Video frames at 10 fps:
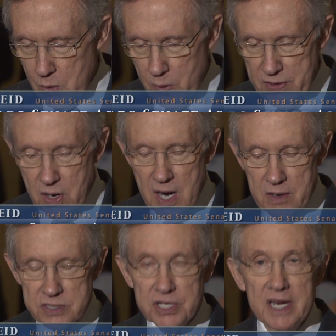whether
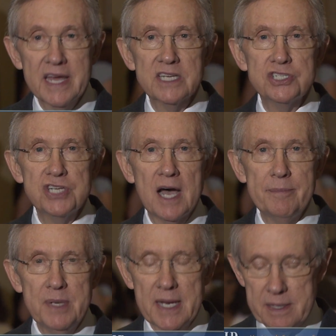Congress could get its
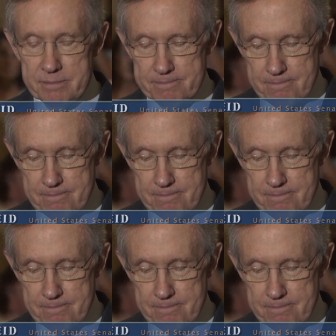job done.